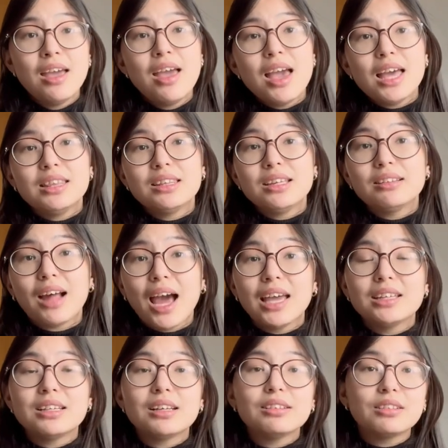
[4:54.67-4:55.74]
And these
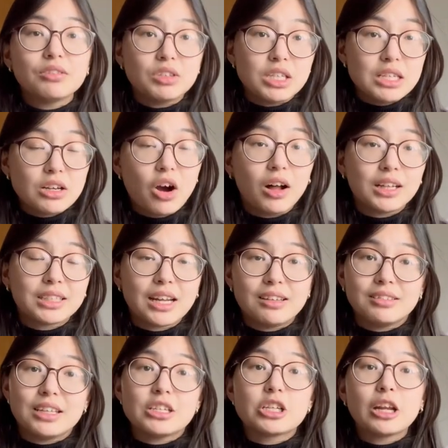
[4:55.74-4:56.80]
ideas of
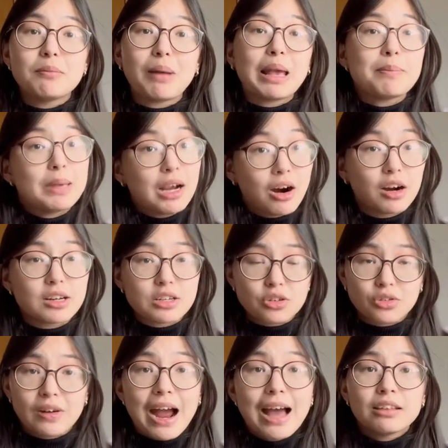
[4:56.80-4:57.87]
decolonization might be hard to
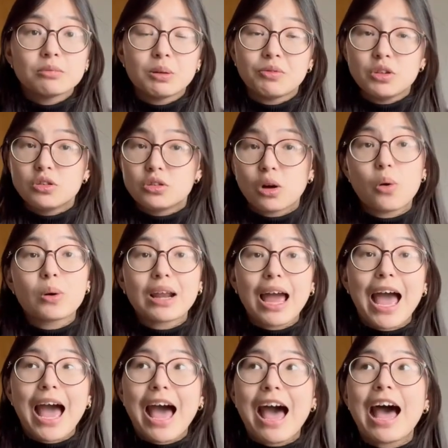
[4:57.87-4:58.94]
grasp if you don't
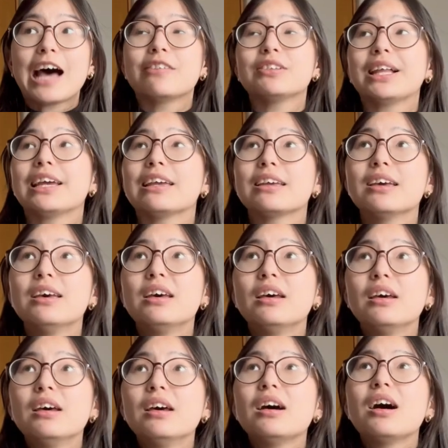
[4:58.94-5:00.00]
have like
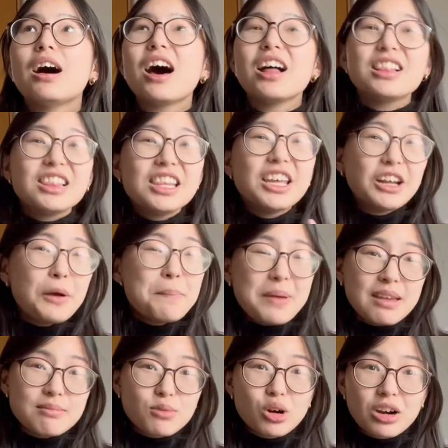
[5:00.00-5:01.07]
a little
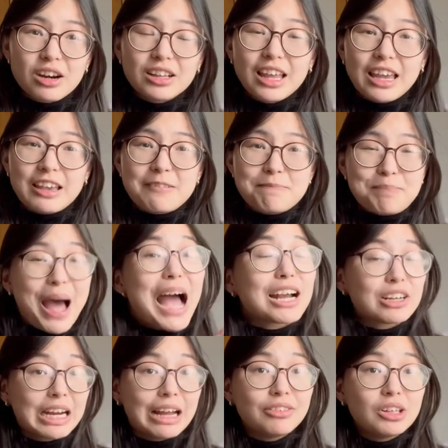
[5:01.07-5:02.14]
bit more like
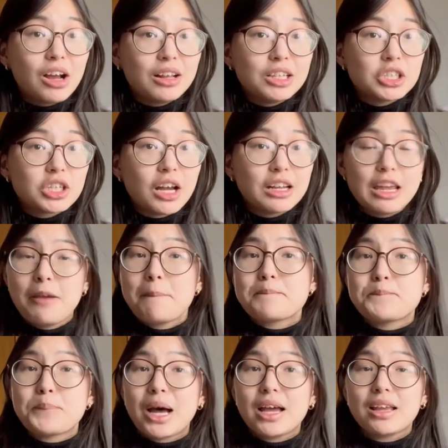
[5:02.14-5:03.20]
background knowledge on it,
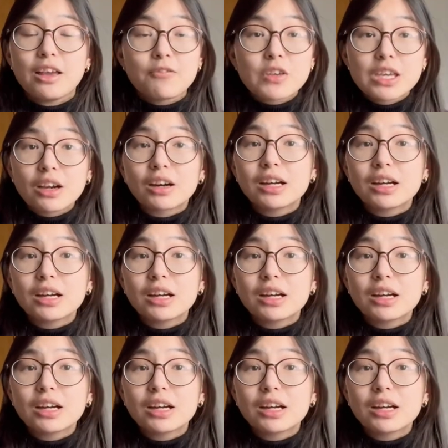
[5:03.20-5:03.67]
but if you're